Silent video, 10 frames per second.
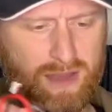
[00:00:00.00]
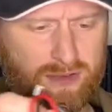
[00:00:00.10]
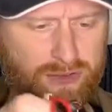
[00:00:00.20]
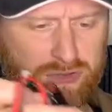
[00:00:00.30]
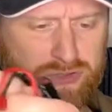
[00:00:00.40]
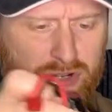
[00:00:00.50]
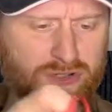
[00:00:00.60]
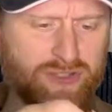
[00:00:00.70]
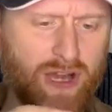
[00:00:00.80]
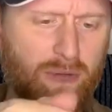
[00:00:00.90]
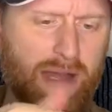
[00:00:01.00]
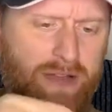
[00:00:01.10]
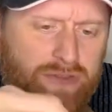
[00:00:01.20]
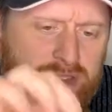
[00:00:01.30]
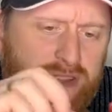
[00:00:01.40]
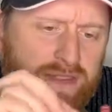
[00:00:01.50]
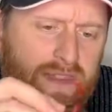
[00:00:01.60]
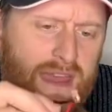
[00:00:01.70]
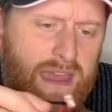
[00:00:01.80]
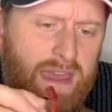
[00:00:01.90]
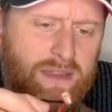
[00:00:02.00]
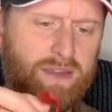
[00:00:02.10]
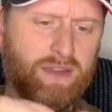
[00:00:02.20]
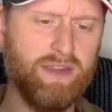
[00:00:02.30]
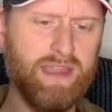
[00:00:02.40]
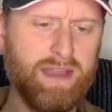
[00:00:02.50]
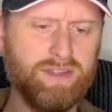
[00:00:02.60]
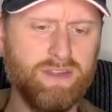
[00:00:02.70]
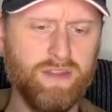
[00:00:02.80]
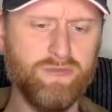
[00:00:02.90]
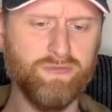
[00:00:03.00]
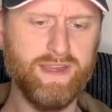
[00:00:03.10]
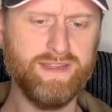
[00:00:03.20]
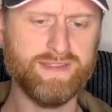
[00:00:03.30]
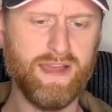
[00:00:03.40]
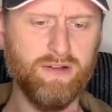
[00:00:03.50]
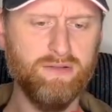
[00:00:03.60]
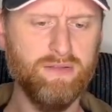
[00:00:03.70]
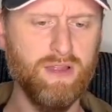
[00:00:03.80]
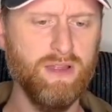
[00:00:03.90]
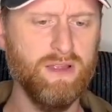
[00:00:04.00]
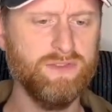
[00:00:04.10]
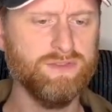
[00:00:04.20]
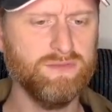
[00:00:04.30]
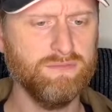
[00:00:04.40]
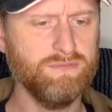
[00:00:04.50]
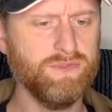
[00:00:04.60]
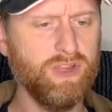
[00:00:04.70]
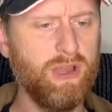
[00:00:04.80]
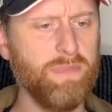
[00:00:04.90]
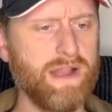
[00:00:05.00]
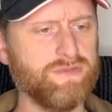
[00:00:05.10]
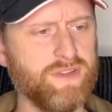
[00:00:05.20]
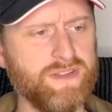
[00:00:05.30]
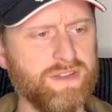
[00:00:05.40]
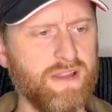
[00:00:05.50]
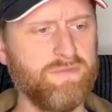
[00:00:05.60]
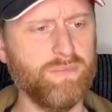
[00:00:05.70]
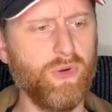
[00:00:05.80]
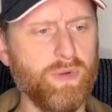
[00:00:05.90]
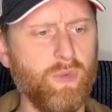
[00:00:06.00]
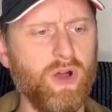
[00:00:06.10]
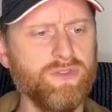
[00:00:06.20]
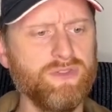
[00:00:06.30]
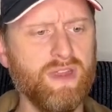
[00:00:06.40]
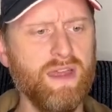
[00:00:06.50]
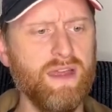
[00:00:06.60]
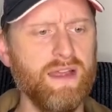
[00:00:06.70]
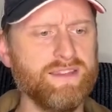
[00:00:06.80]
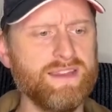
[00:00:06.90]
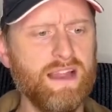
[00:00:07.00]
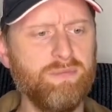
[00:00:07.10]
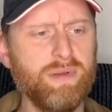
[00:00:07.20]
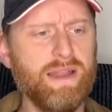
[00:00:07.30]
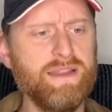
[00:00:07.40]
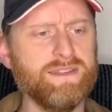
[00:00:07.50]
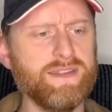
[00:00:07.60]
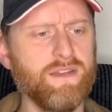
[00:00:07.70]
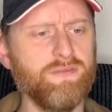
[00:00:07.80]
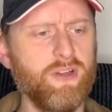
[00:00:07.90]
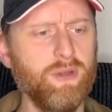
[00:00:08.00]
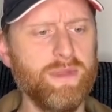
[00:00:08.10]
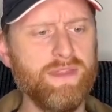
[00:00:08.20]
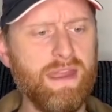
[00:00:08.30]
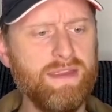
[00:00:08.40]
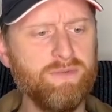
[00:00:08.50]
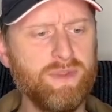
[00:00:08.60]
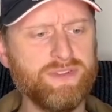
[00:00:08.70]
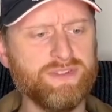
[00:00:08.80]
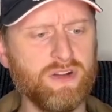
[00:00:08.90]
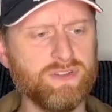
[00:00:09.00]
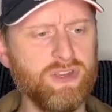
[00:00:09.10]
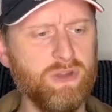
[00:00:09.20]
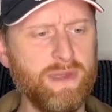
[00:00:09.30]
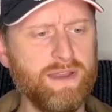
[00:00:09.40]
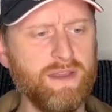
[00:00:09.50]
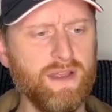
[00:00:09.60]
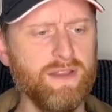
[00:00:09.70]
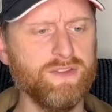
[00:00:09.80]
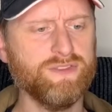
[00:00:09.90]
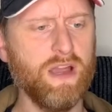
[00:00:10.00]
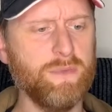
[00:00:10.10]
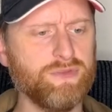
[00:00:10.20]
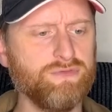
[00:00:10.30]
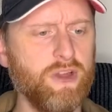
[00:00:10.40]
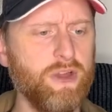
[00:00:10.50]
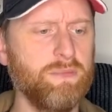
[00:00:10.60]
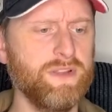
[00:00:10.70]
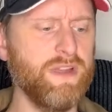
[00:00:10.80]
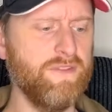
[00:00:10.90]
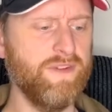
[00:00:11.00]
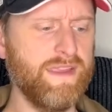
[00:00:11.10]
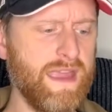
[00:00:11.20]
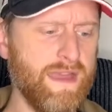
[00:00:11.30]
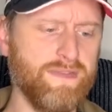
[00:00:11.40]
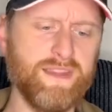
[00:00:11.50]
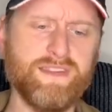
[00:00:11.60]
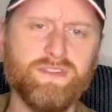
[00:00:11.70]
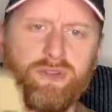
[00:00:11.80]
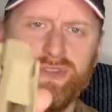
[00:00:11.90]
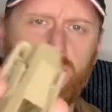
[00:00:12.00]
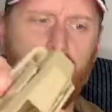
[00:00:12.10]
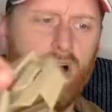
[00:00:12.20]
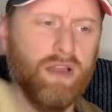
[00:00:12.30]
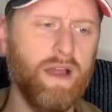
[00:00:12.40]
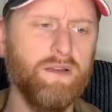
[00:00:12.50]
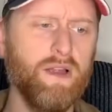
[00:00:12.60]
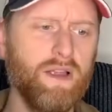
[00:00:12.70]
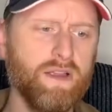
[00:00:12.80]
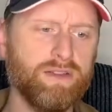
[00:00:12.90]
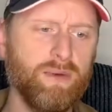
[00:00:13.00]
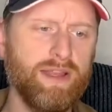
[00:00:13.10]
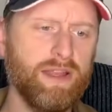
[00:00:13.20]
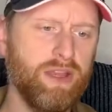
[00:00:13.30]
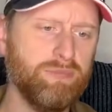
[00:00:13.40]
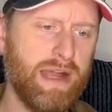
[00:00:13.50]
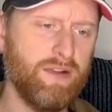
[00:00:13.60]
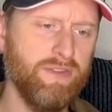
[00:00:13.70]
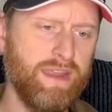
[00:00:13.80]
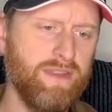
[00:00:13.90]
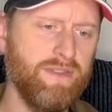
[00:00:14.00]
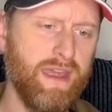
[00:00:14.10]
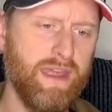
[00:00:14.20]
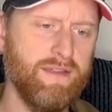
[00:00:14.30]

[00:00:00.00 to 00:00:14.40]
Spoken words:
nunchuck style batteries in there. You can get your 3-cell type batteries, your 11.1s, and still have plenty of room in there, even with the stock tubing. There's so much room. And don't forget, this is also hollow. So when it goes back on the end there,